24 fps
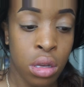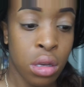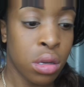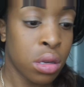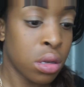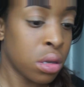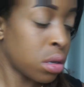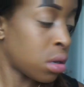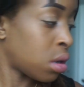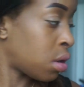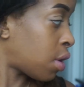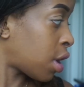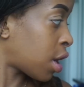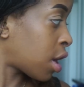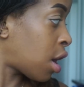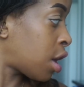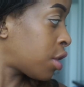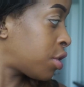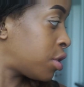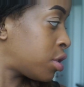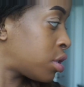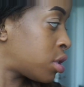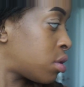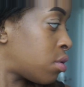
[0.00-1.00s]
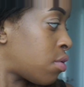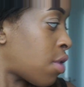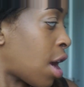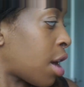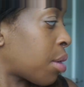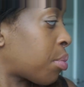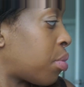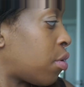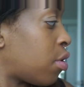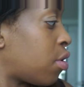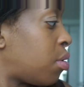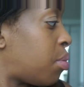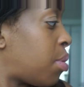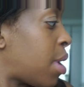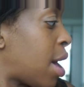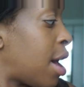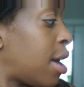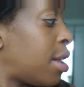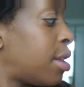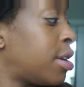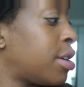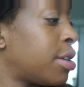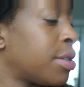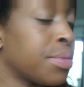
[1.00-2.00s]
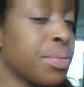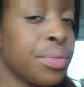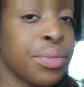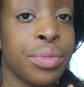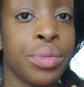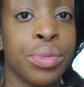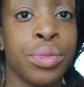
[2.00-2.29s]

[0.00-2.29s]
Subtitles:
So I got this Lorac Pro palette.